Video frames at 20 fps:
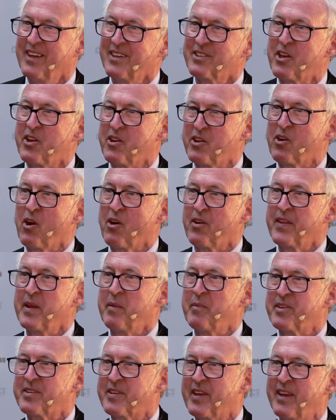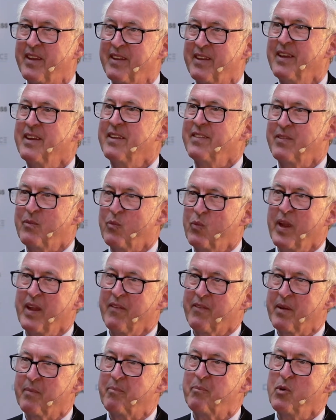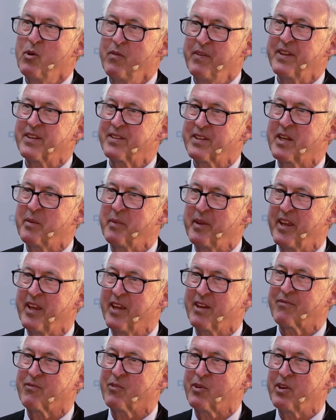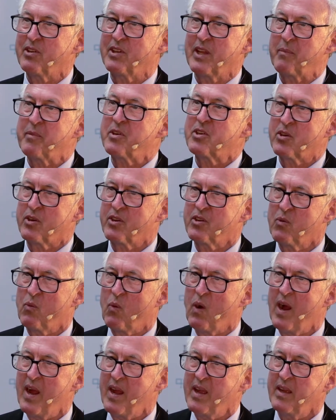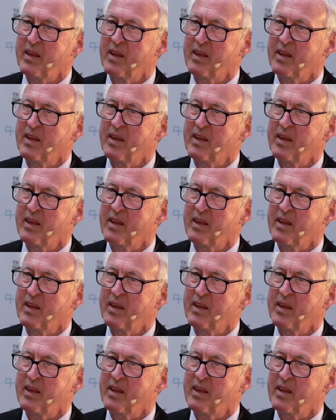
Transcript: So you go to them and say, we have a movie that's going to be a hit for you, let me show you why?